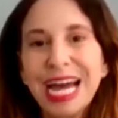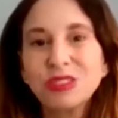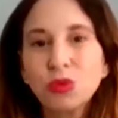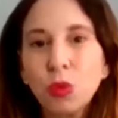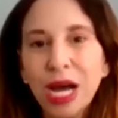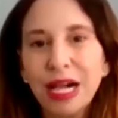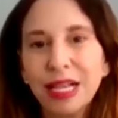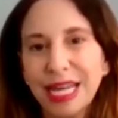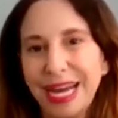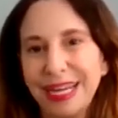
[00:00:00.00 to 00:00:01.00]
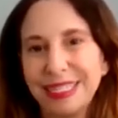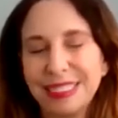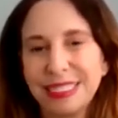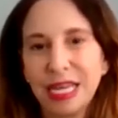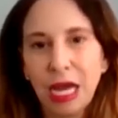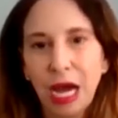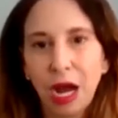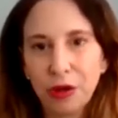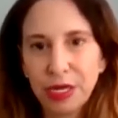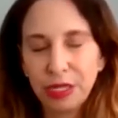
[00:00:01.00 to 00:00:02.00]
as well as
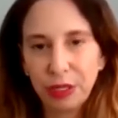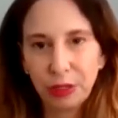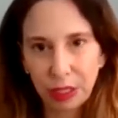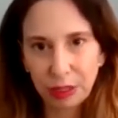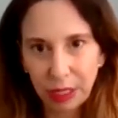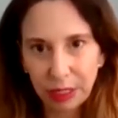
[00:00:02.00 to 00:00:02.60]
our a